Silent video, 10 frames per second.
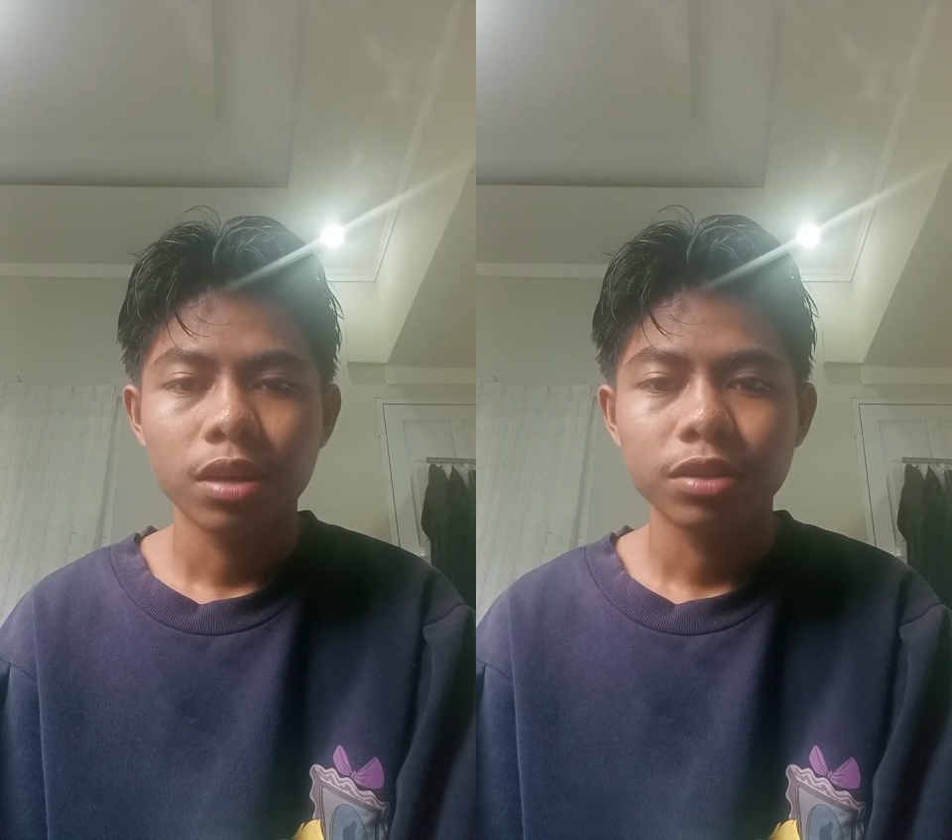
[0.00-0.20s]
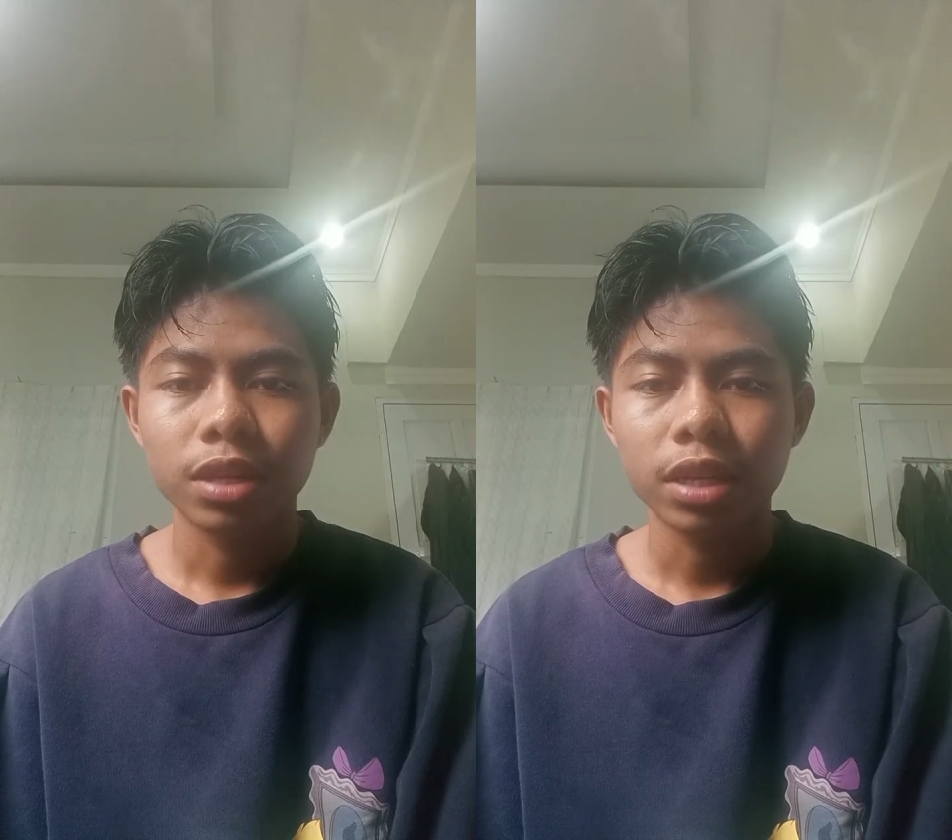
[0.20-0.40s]

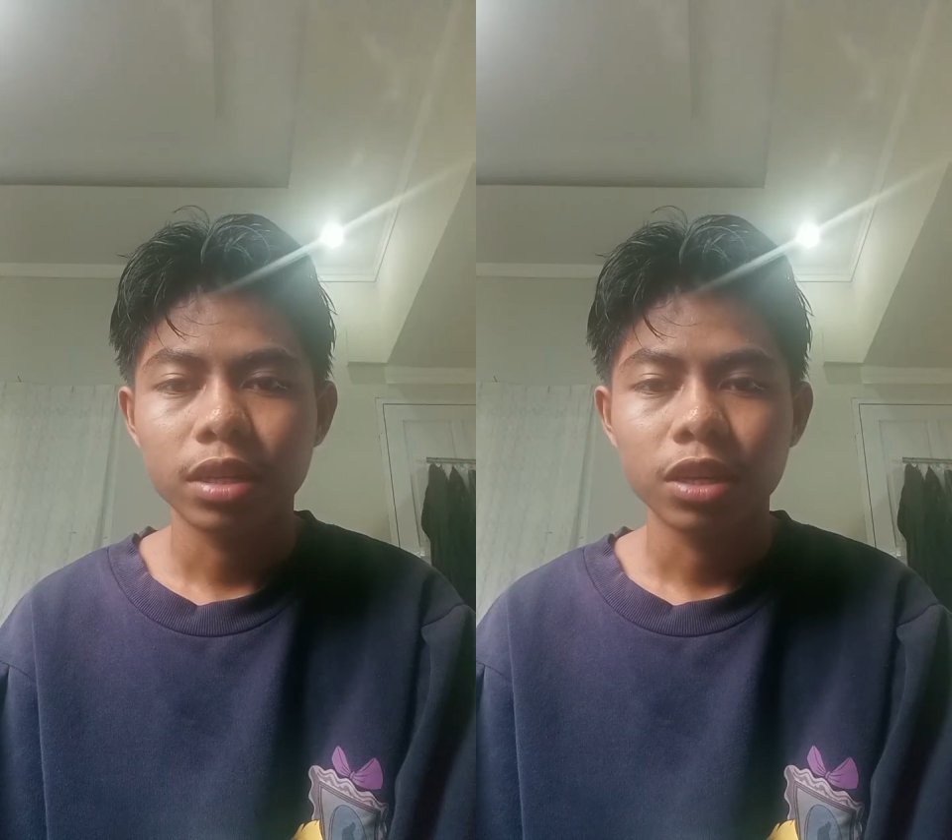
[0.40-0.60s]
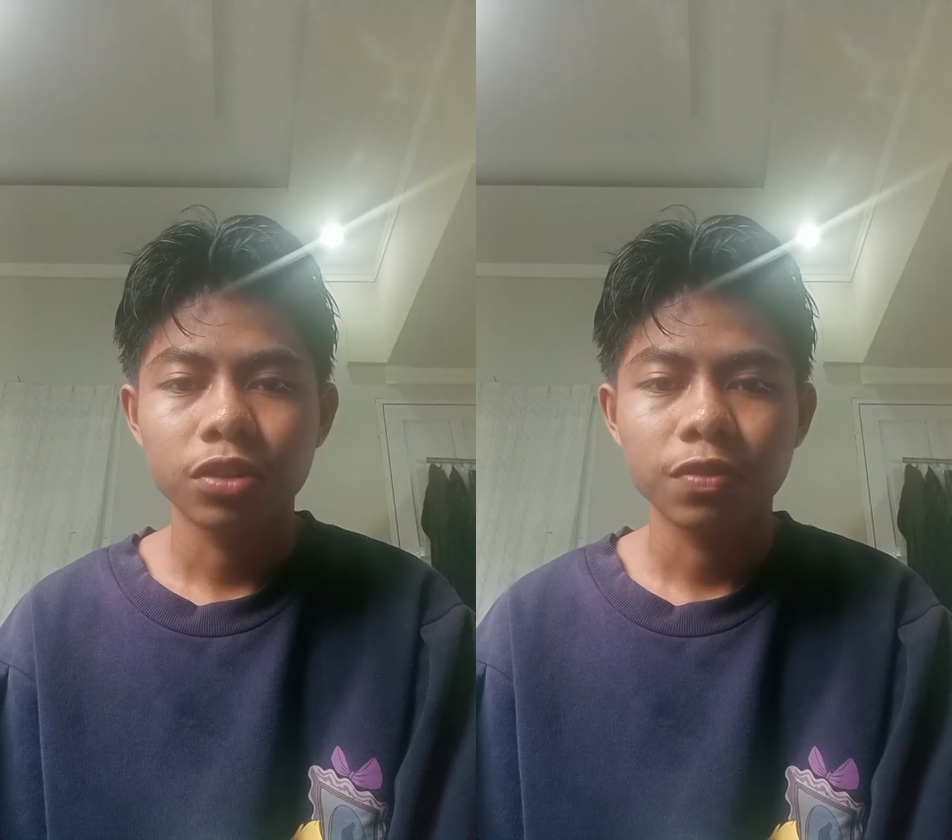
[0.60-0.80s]
such
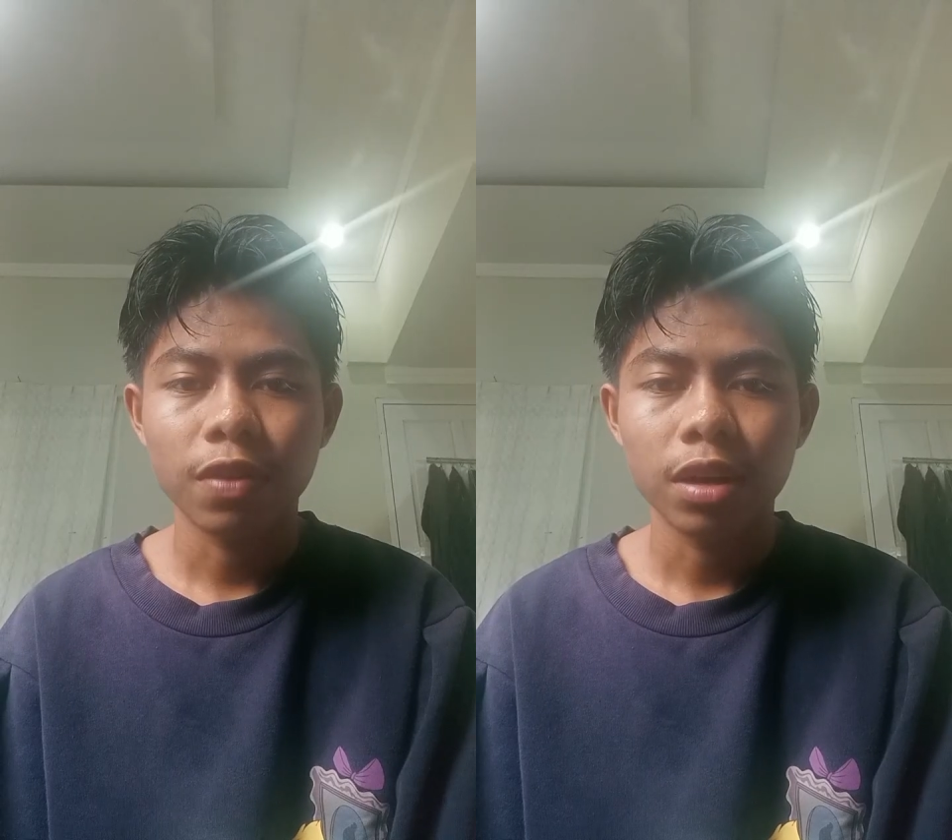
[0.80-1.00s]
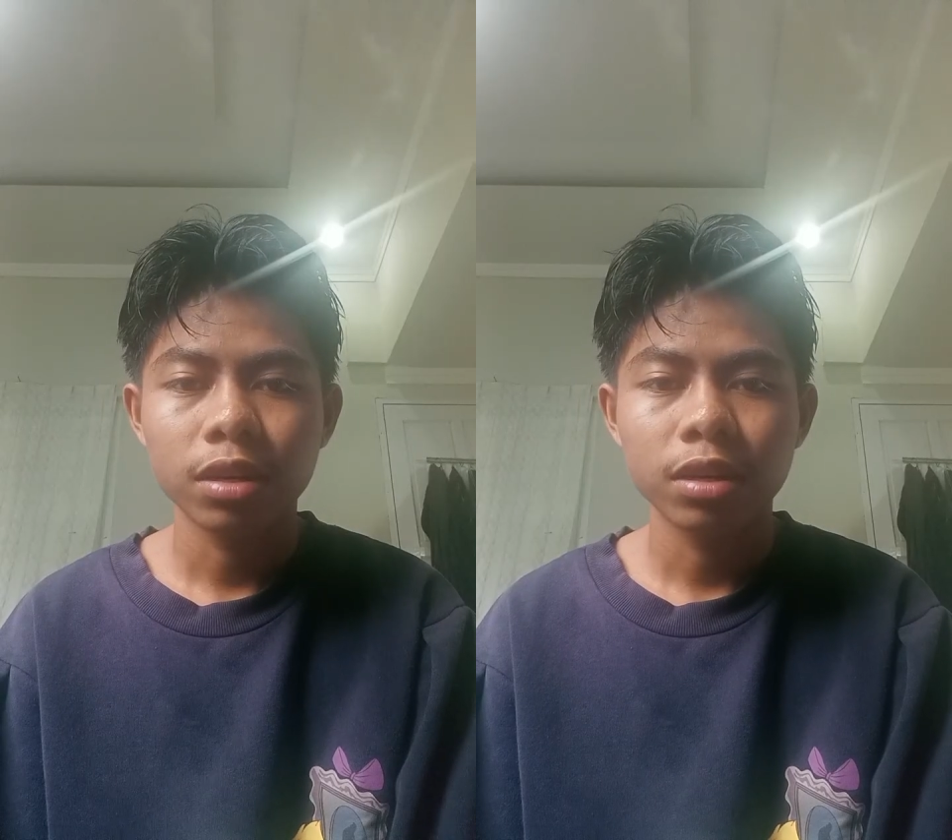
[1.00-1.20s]
as
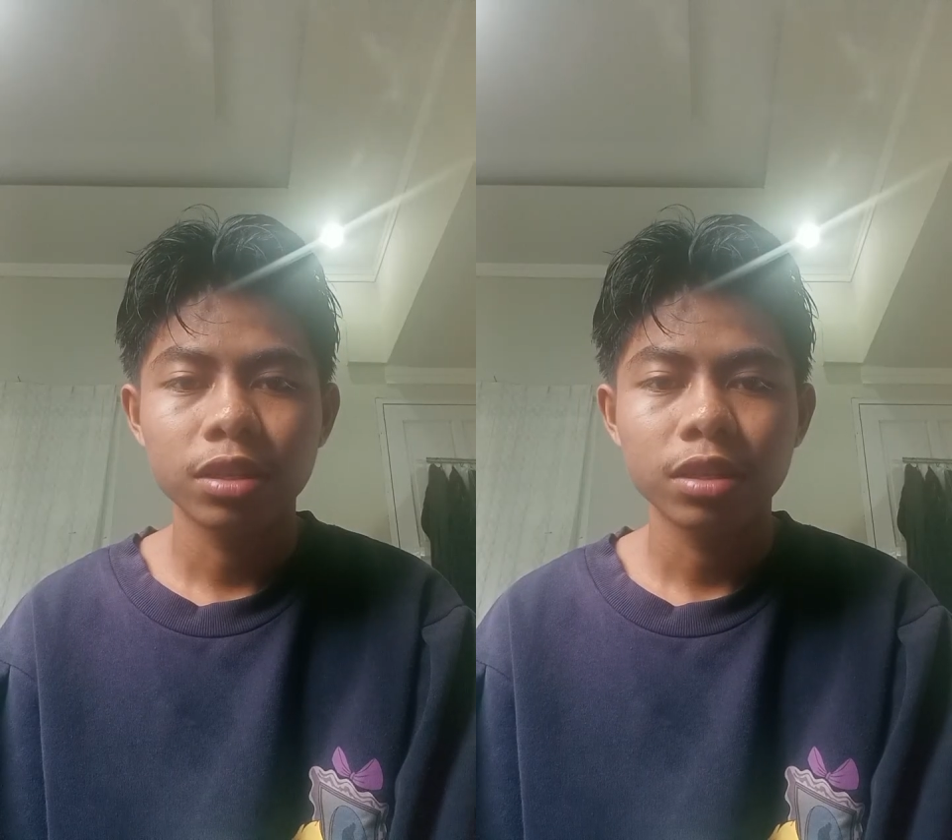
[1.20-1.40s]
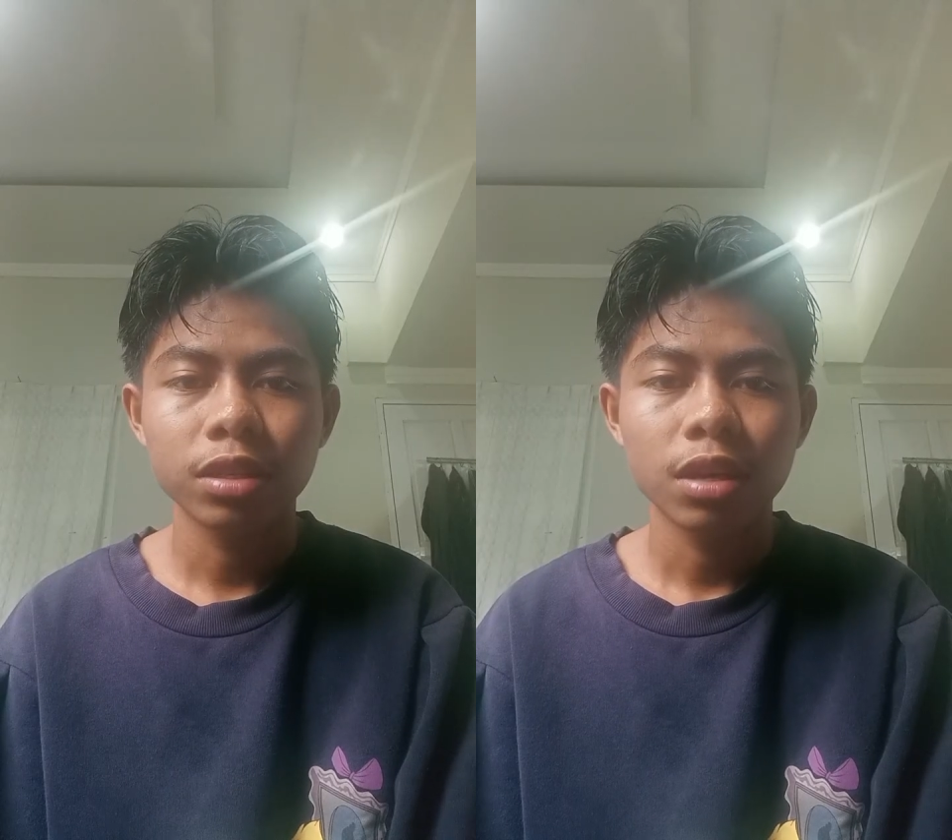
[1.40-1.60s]
phonology,